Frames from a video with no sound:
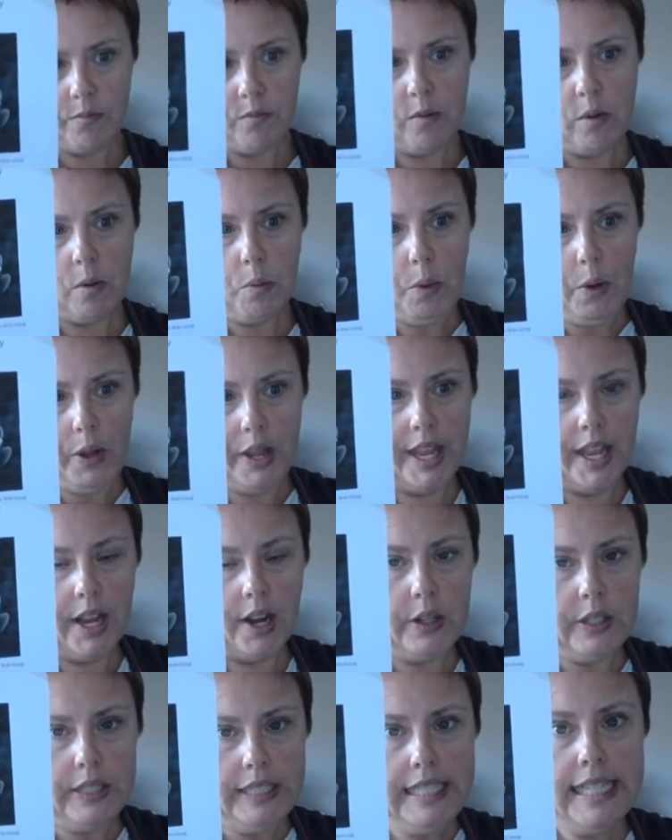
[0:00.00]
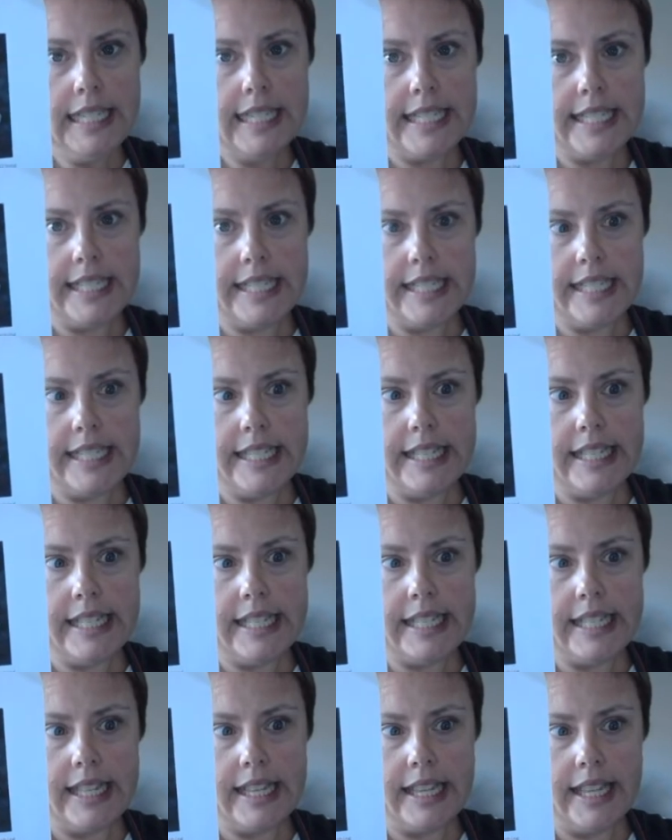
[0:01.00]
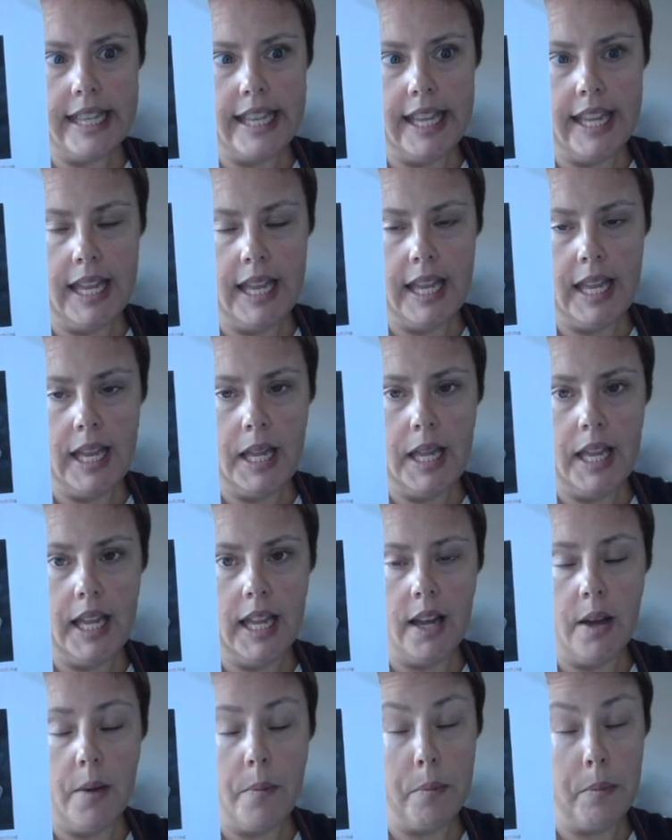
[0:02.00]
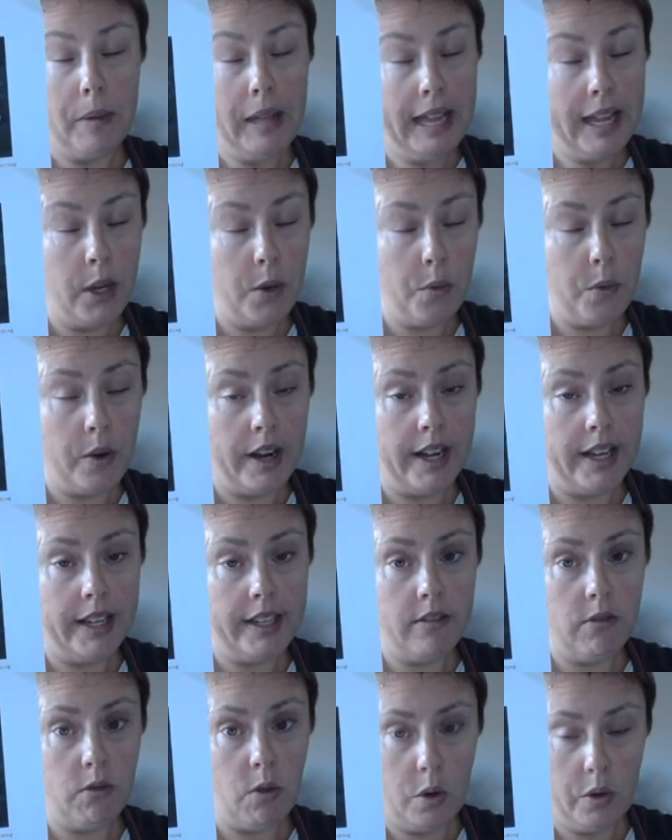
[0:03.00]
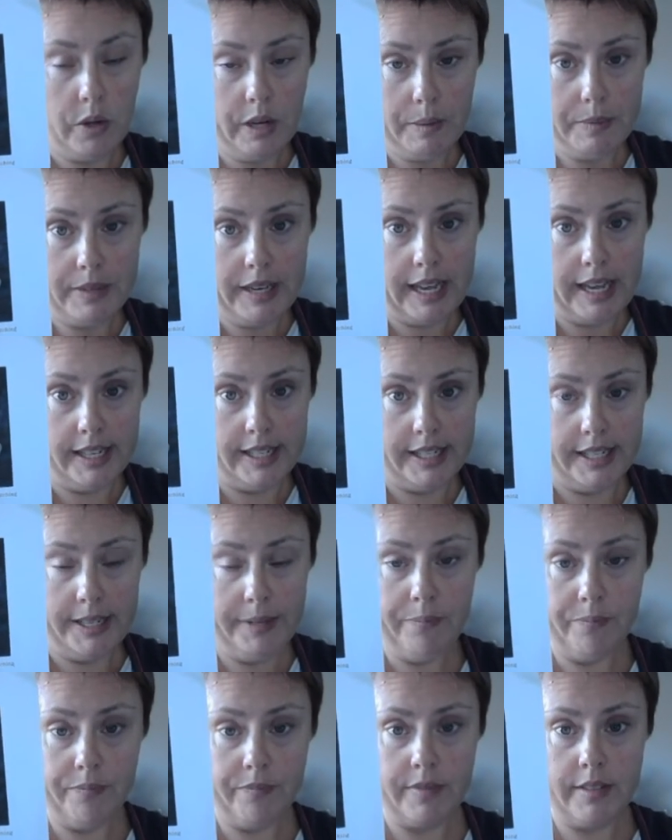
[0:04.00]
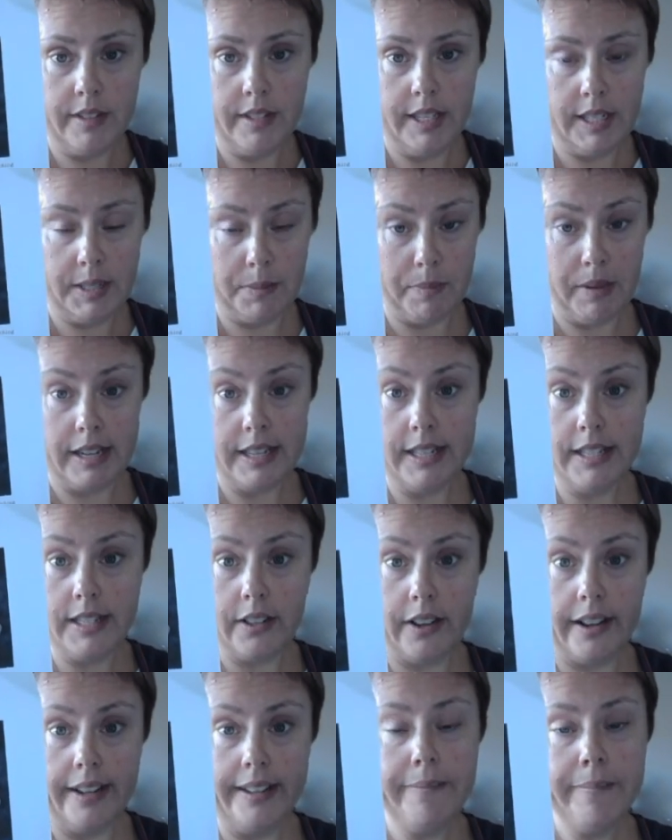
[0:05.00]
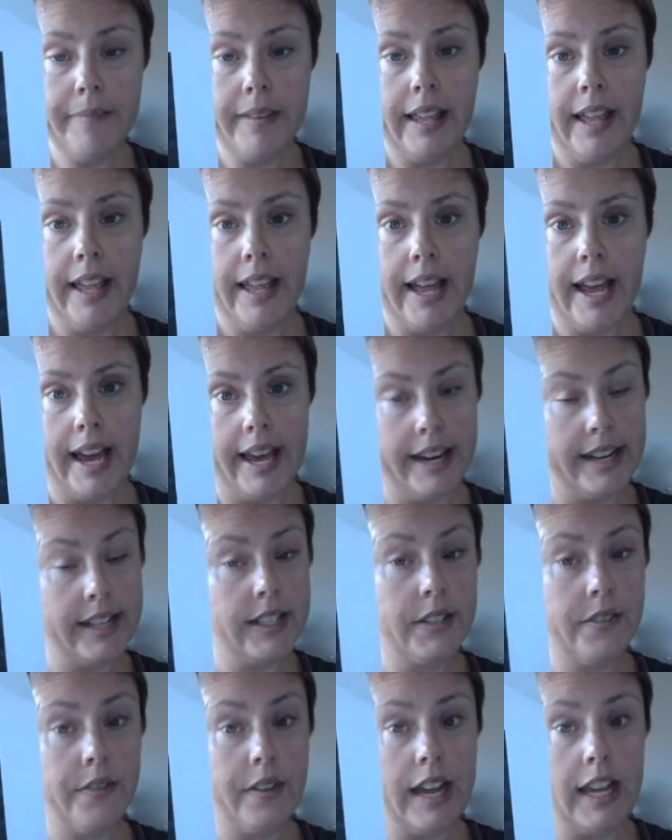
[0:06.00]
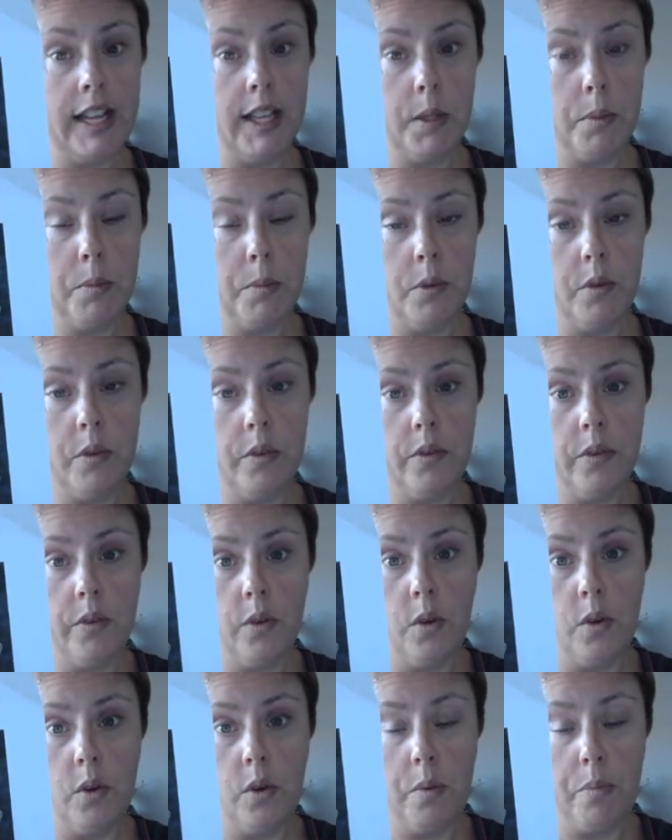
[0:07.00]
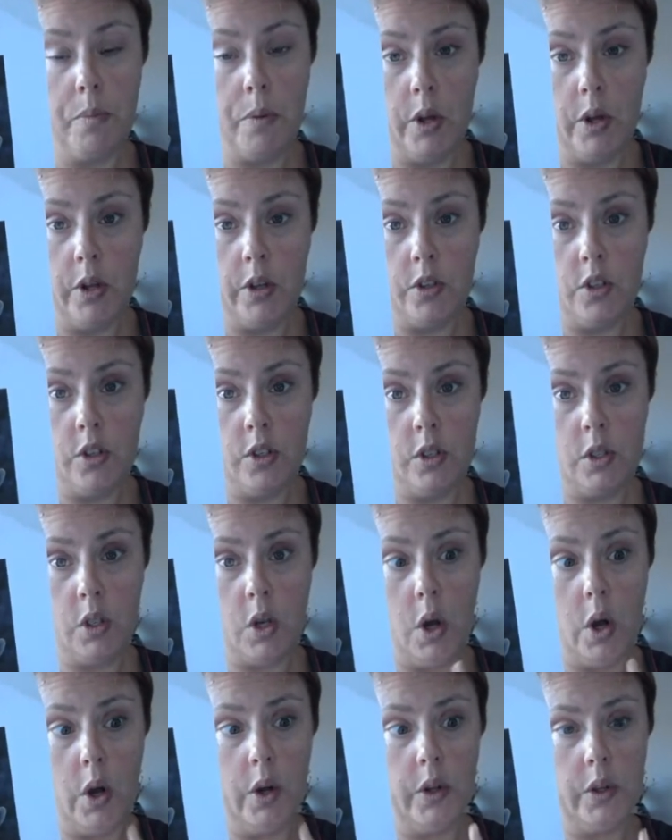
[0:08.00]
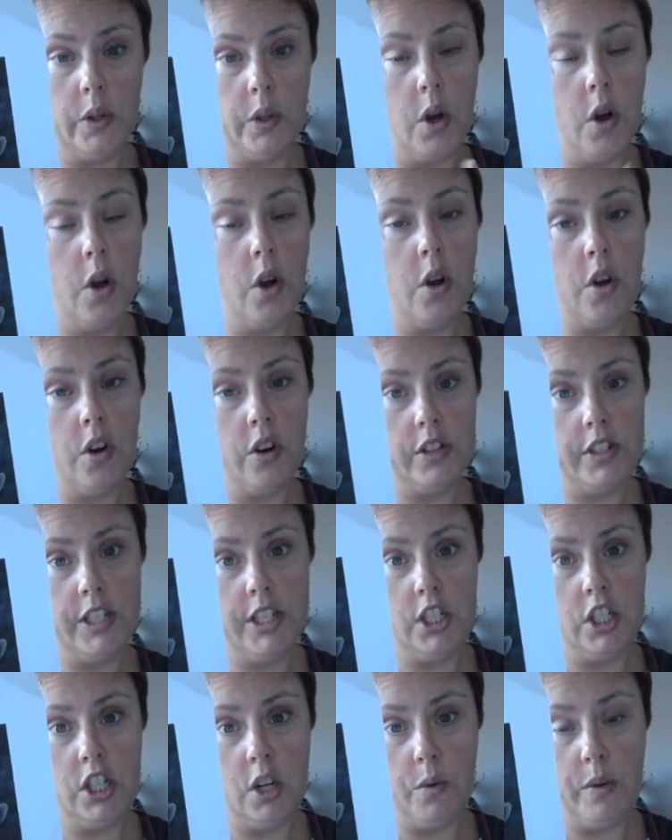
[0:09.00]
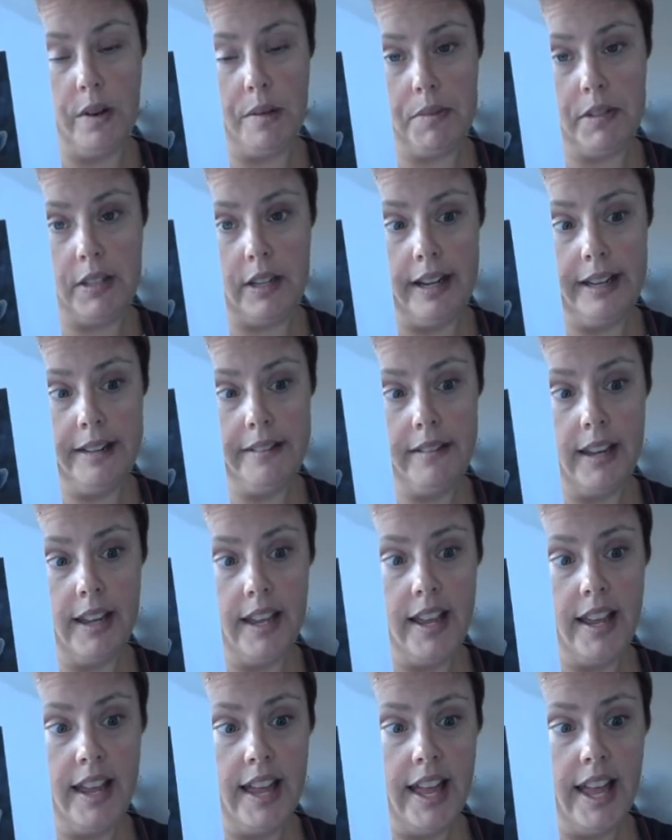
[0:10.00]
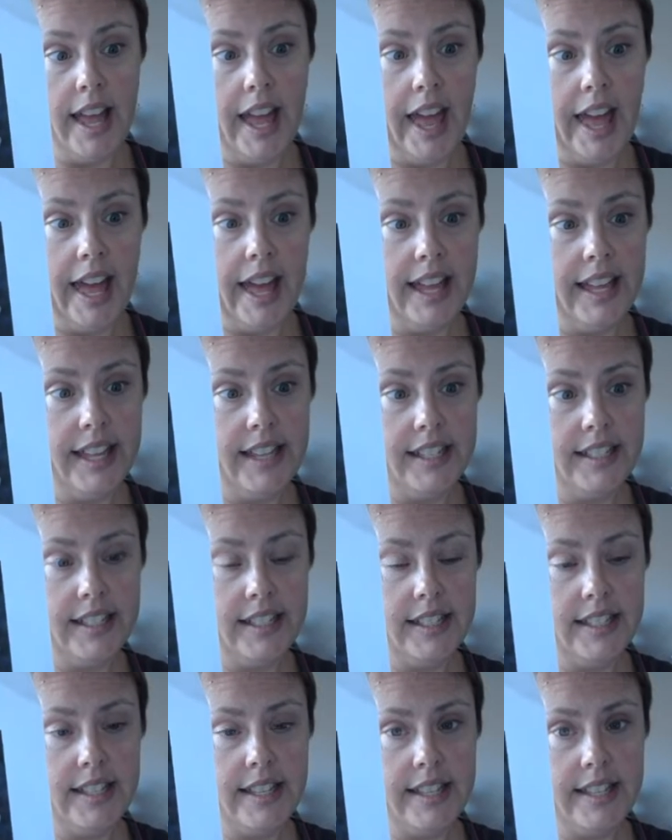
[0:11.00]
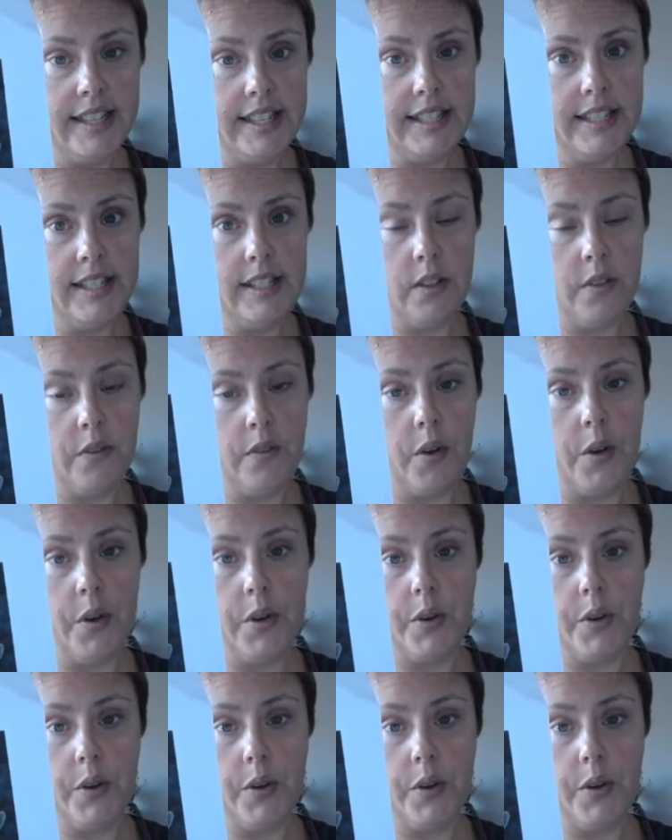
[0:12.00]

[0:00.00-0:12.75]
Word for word: It's my design and it's available for purchase on the Hot Cross Stitching website. And this is a photo that I've converted into um, a cross stitch pattern. And